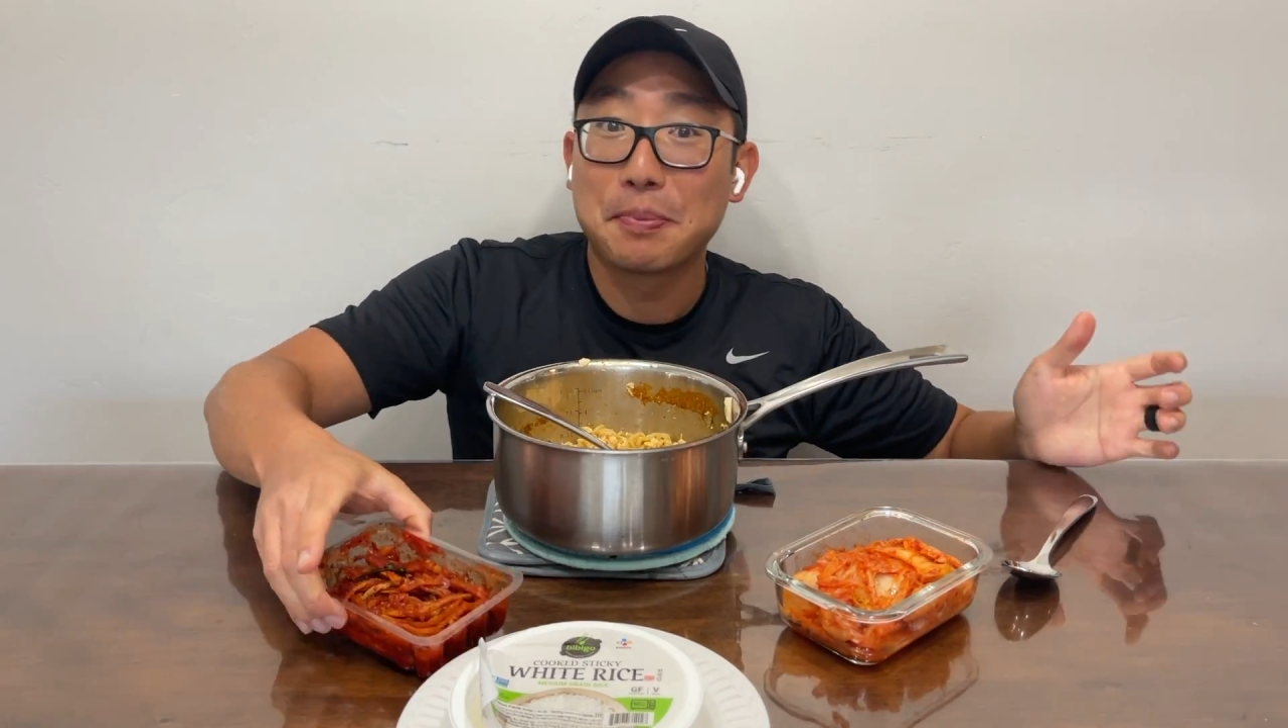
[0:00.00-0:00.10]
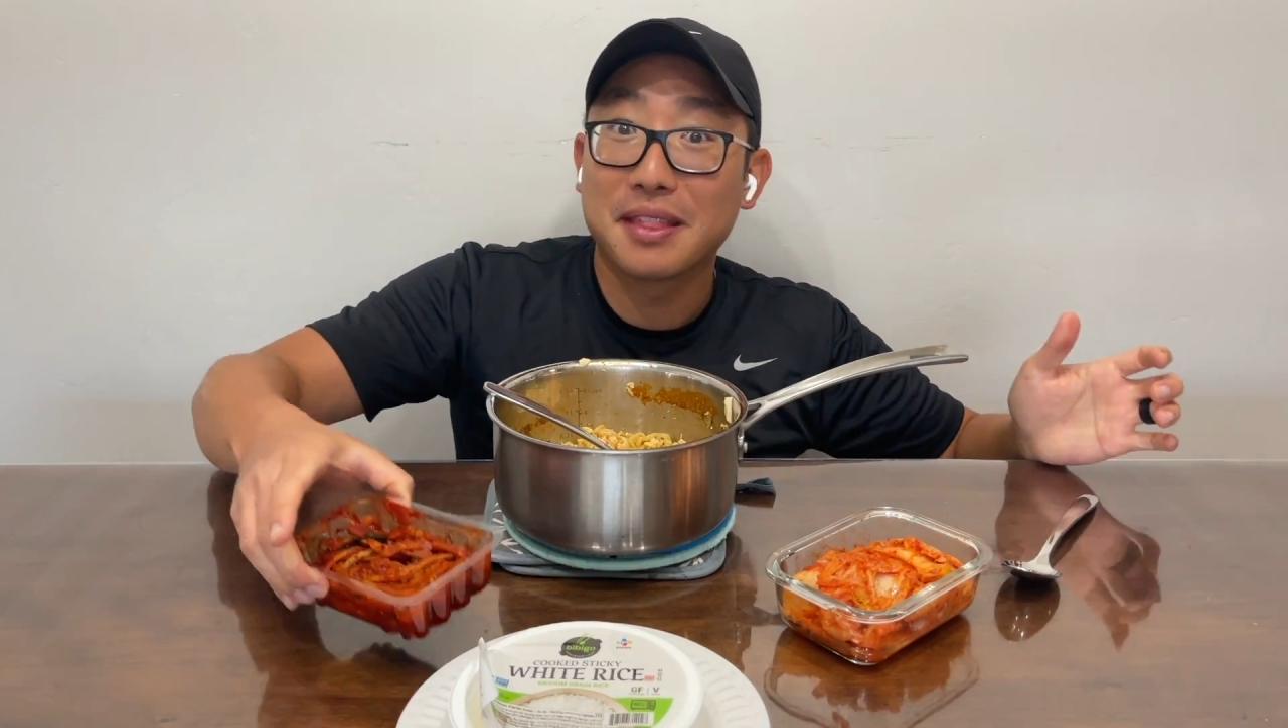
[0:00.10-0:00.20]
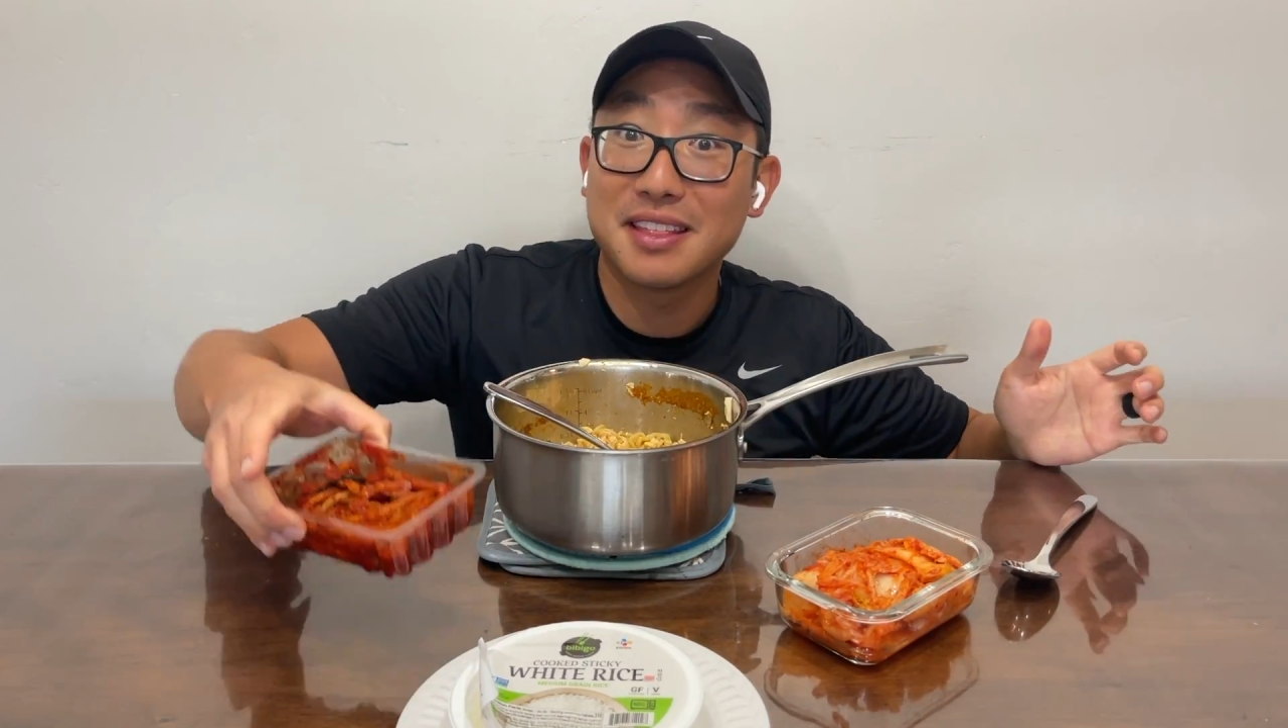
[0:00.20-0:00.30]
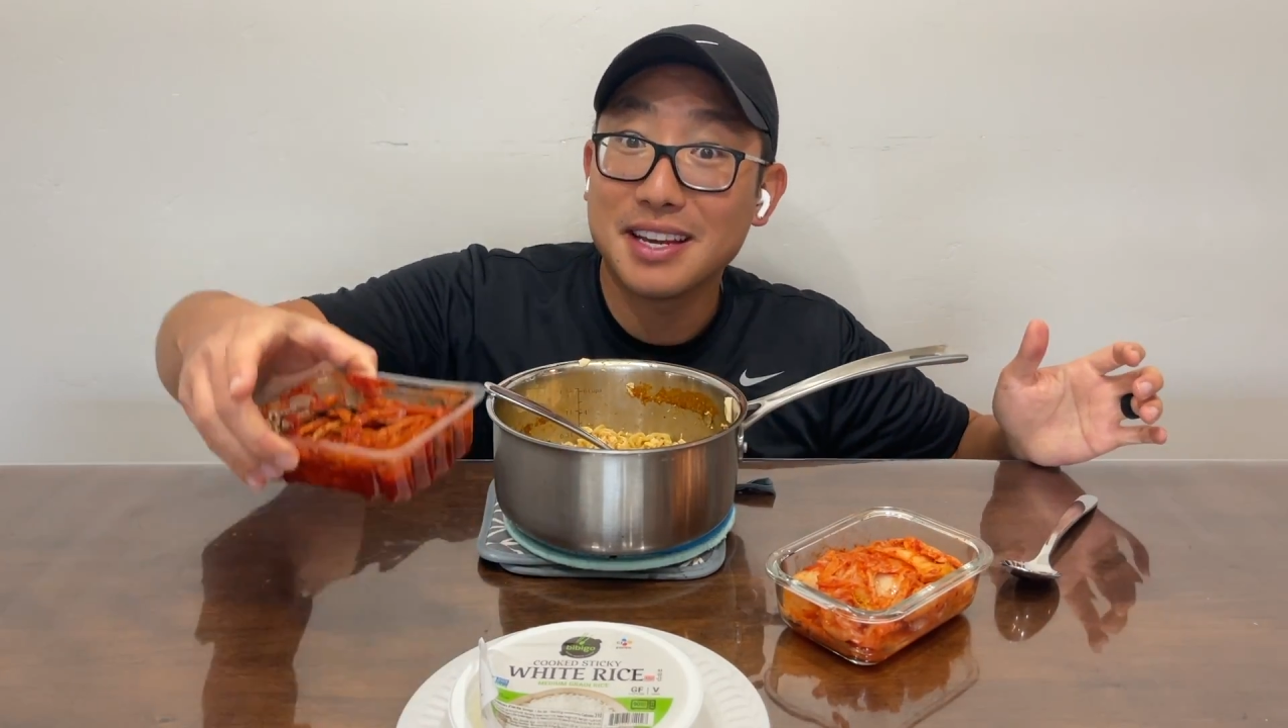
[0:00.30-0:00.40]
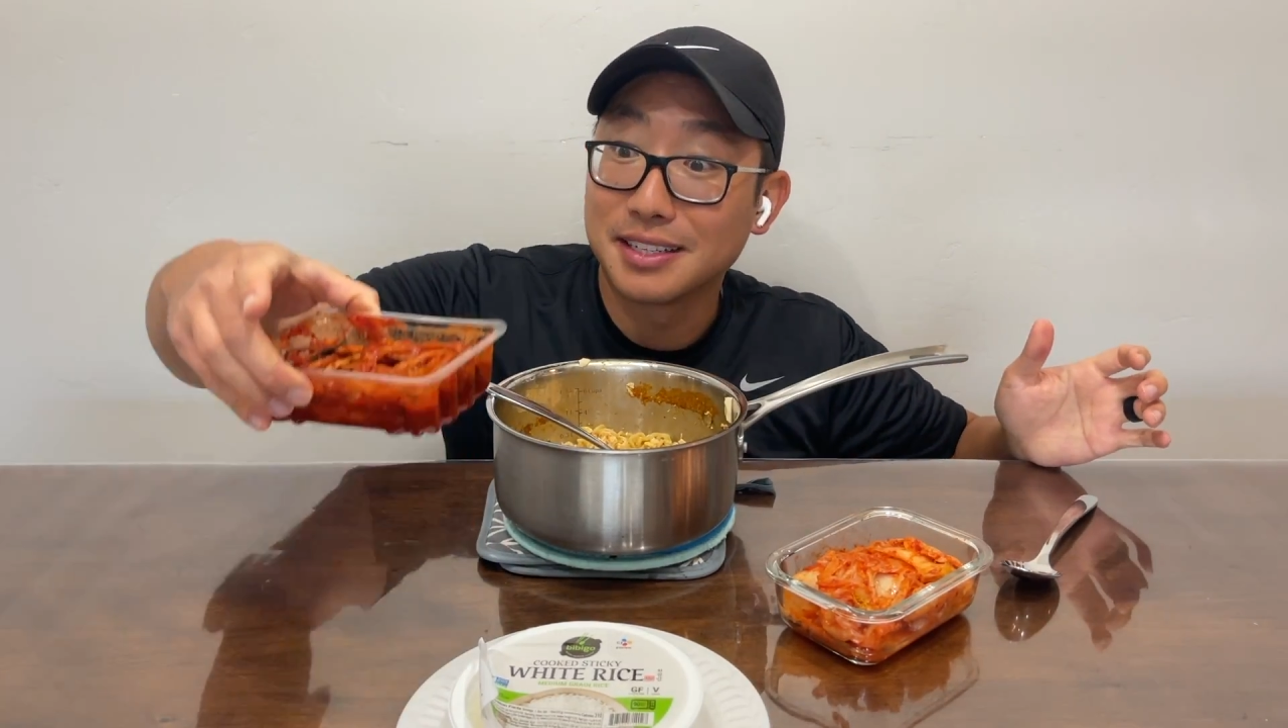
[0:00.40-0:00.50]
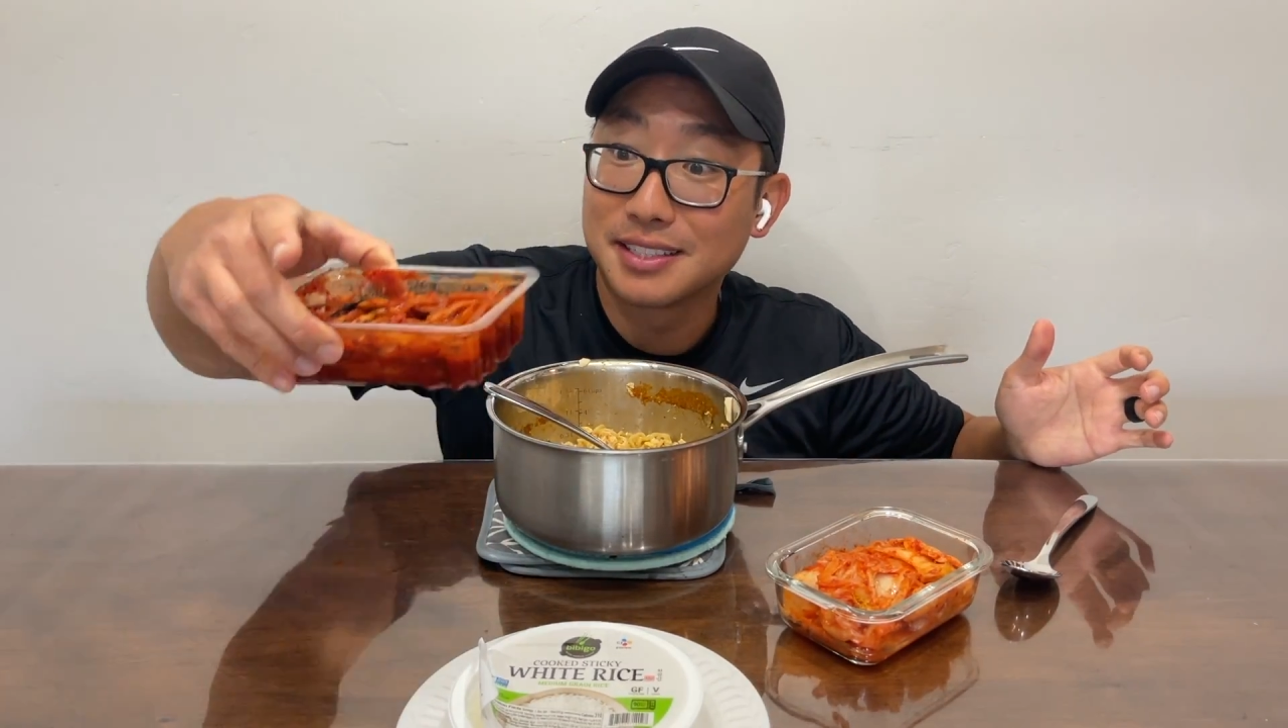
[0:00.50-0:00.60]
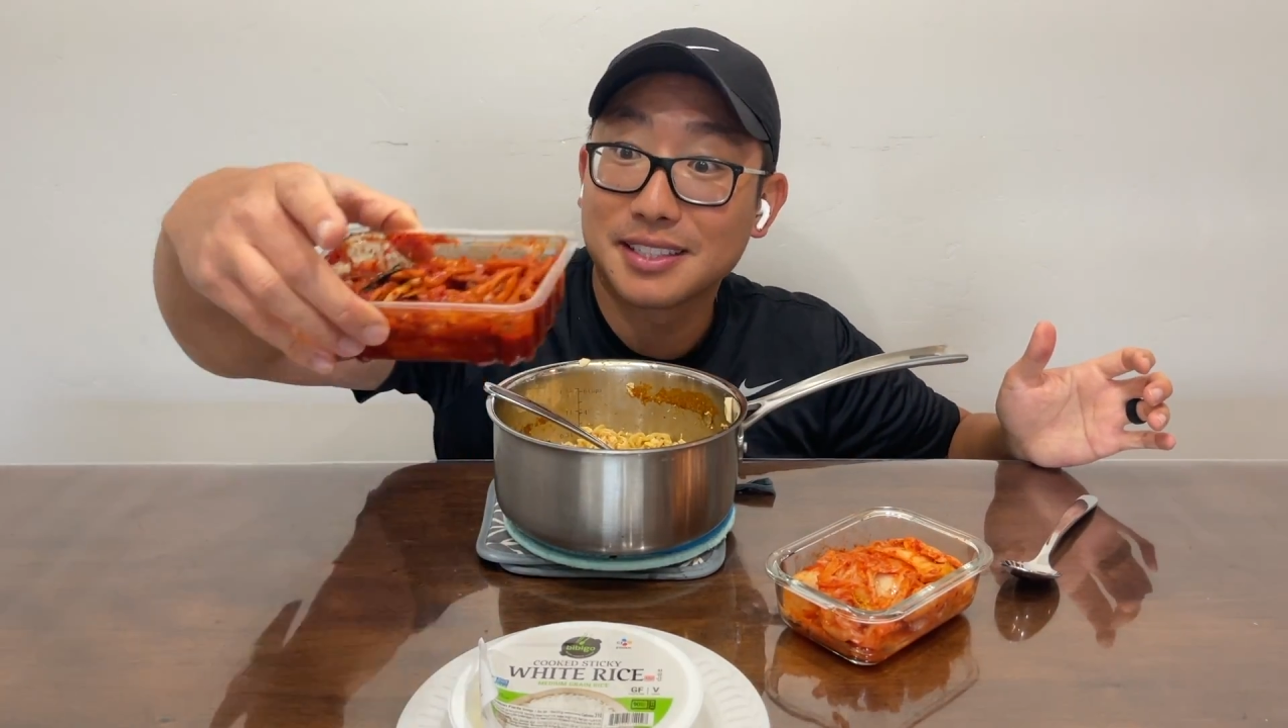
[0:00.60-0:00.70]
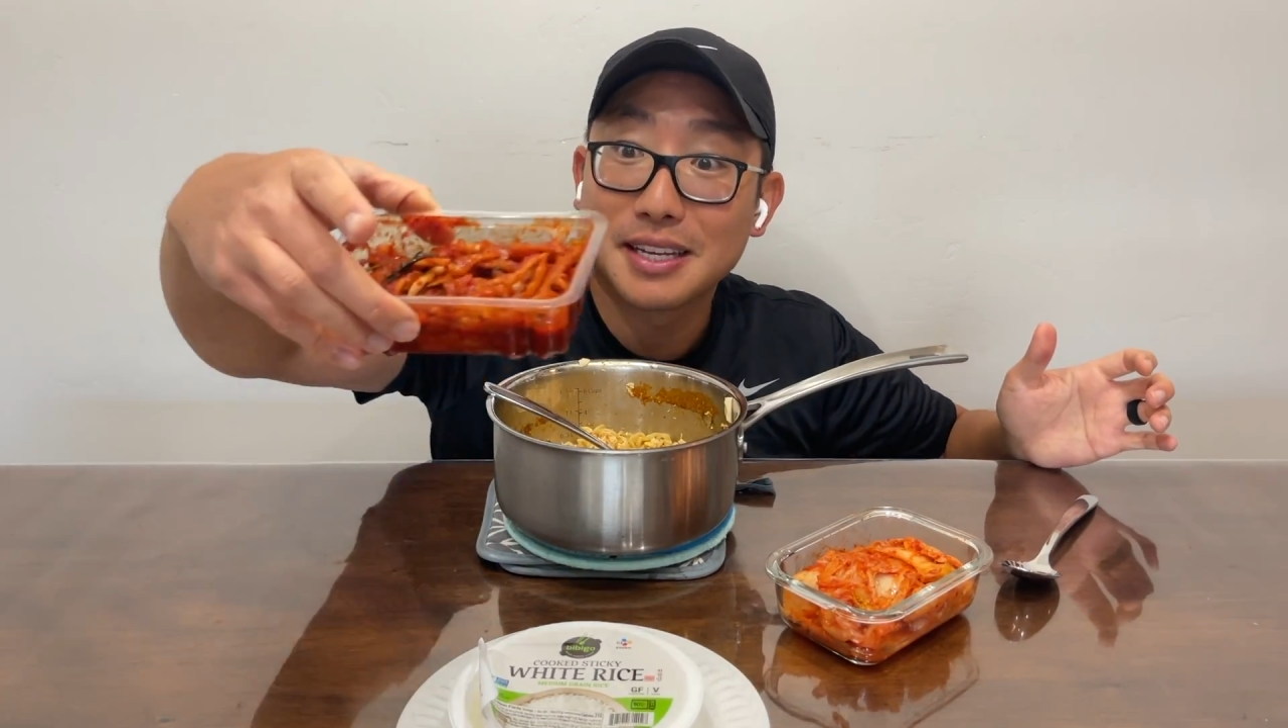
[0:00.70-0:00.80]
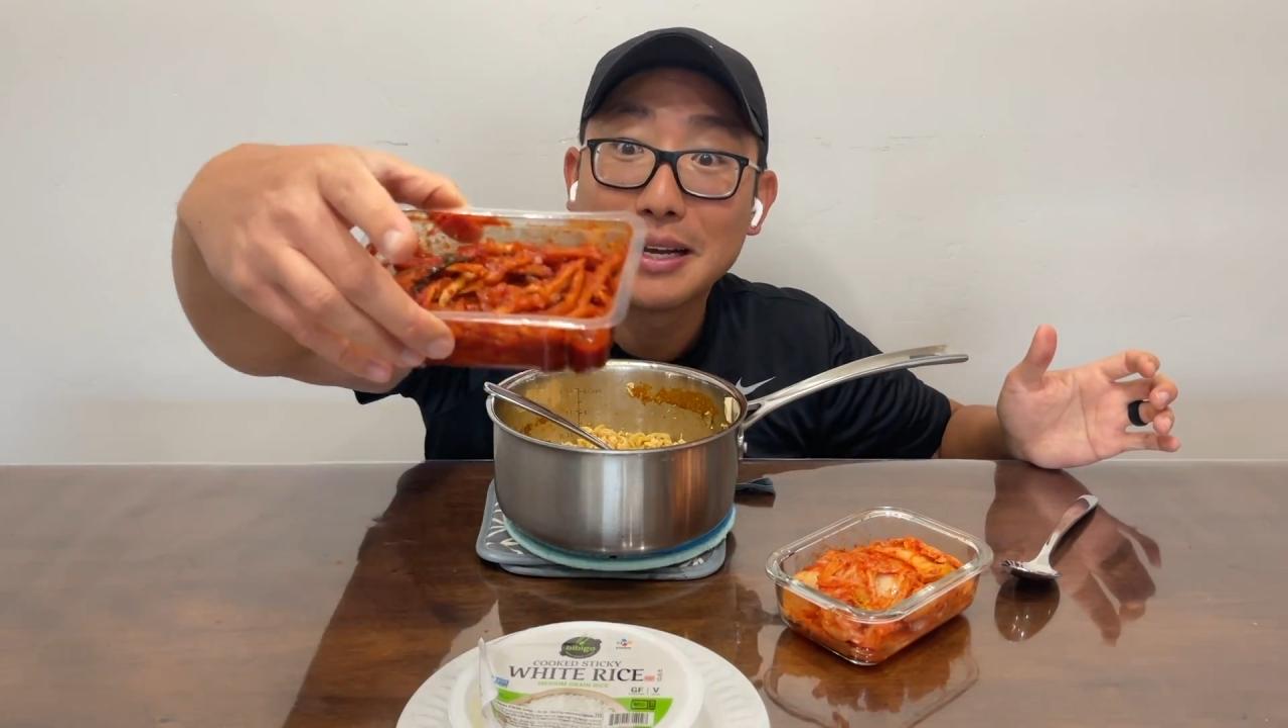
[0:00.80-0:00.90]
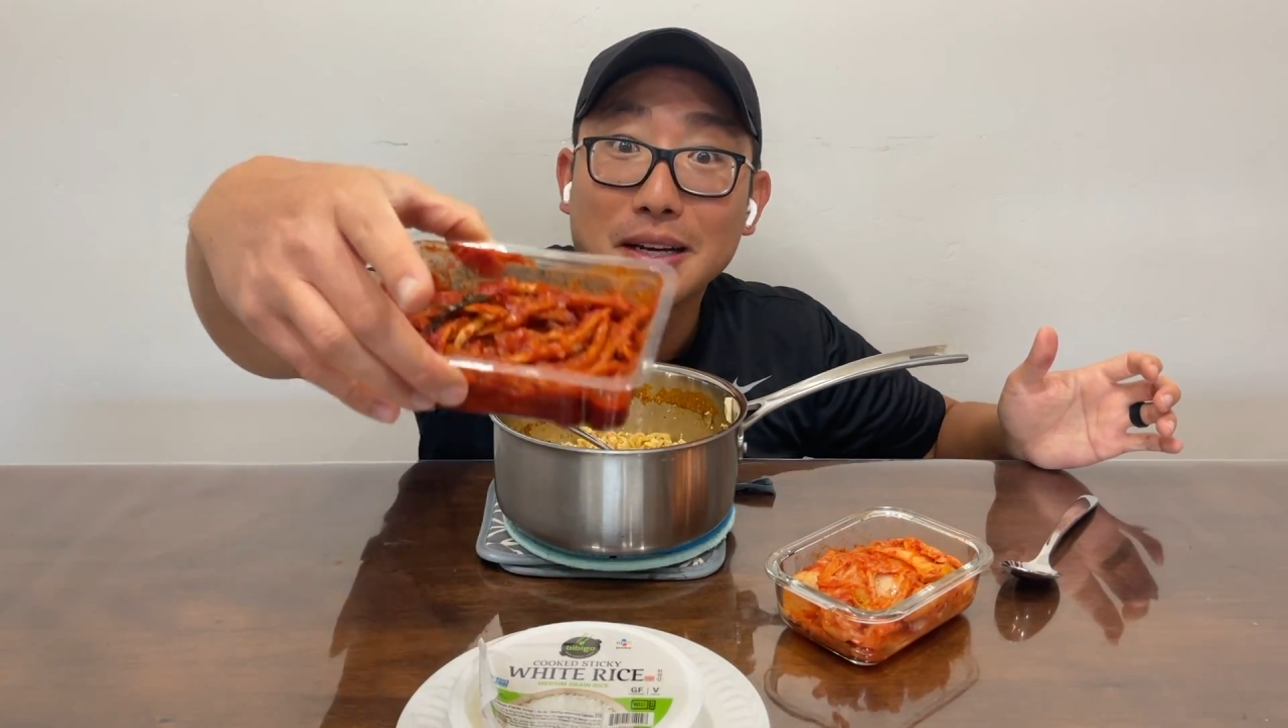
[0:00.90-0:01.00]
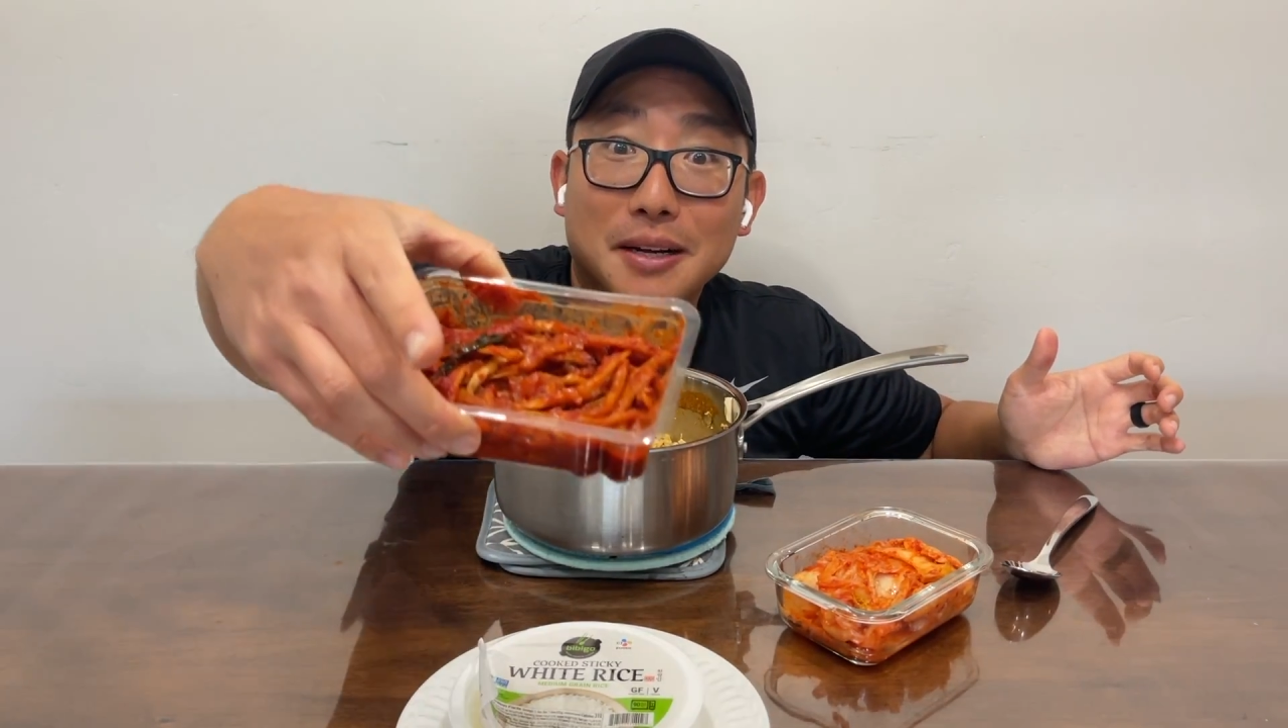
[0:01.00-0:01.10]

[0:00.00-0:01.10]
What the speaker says: this,